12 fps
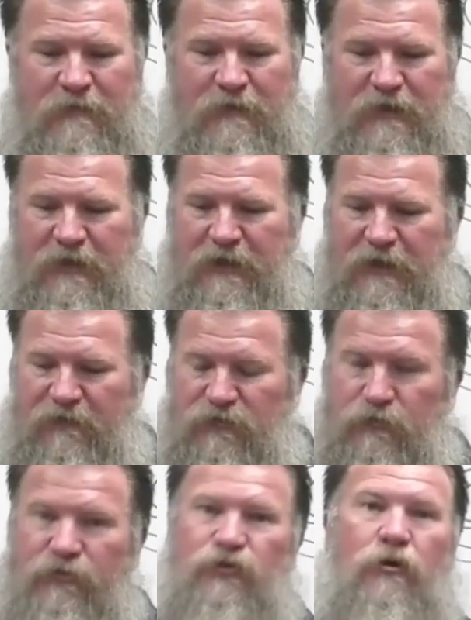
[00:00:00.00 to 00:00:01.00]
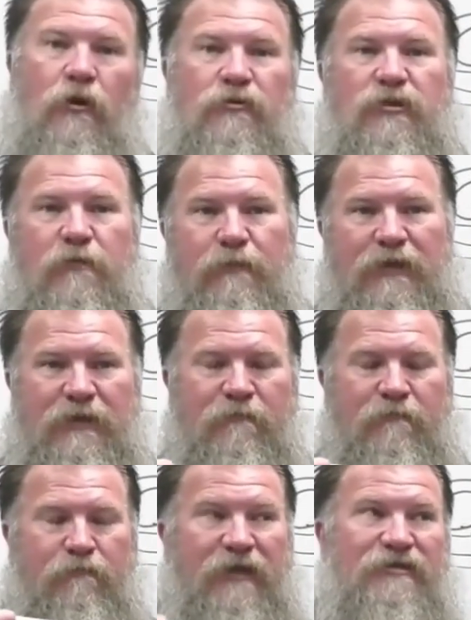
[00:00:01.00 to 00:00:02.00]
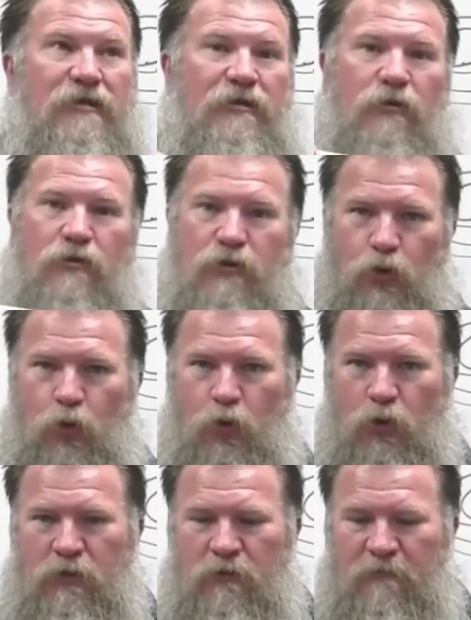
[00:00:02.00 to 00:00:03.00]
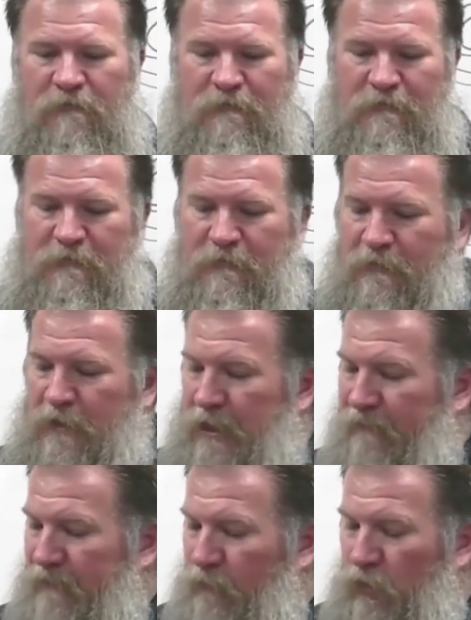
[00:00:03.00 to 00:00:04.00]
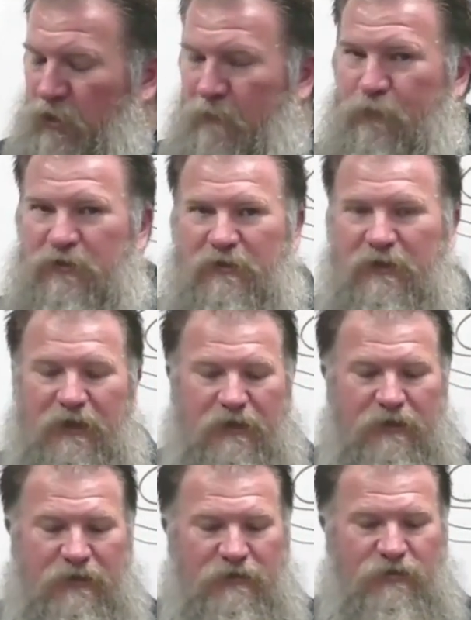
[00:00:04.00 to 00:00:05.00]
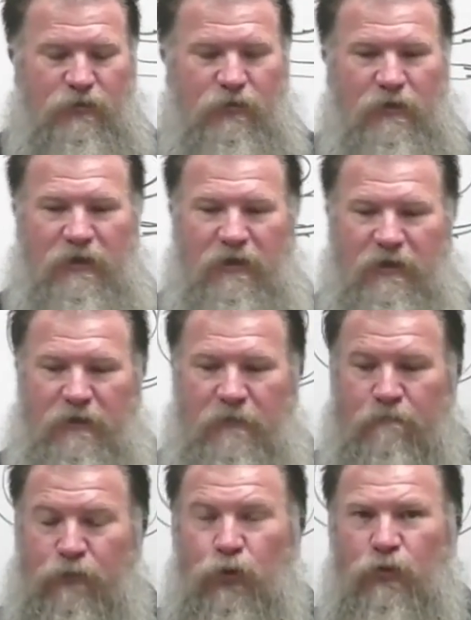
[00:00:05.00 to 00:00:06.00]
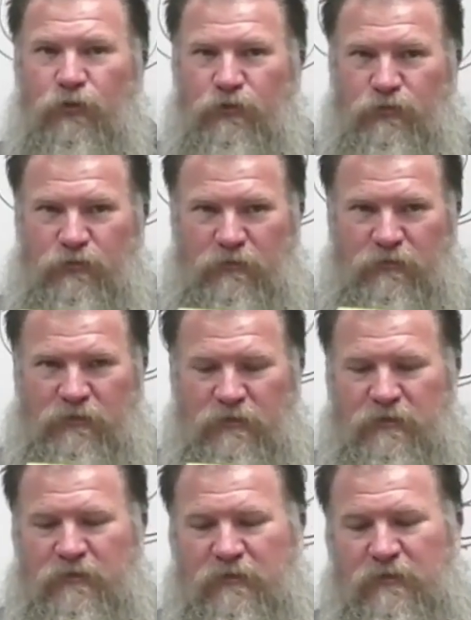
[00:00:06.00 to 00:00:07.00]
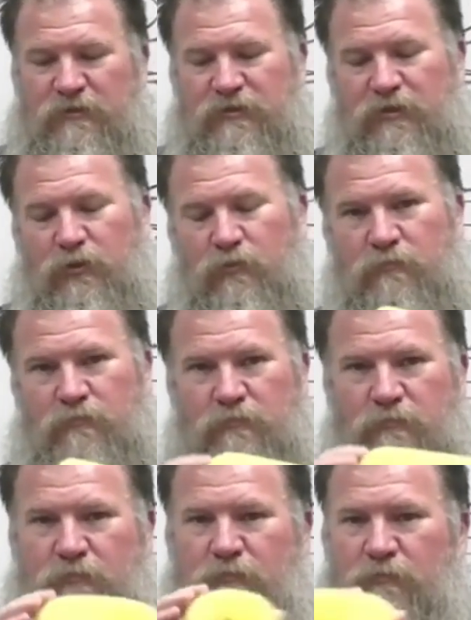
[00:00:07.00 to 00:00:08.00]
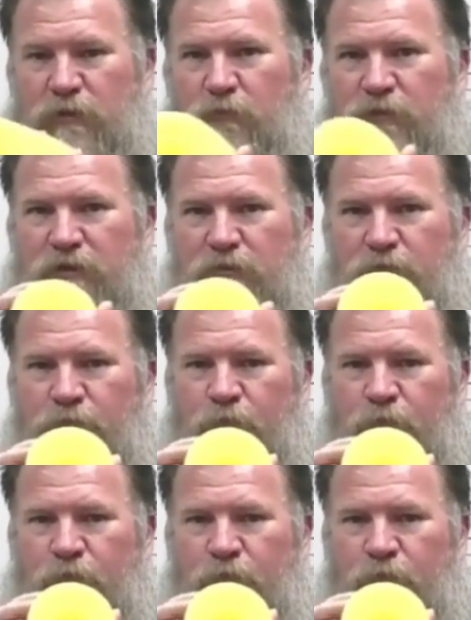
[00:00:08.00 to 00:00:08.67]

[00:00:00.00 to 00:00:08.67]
And so the straw is going to be basically our core. And then we're going to put that into a pool noodle. So there we go.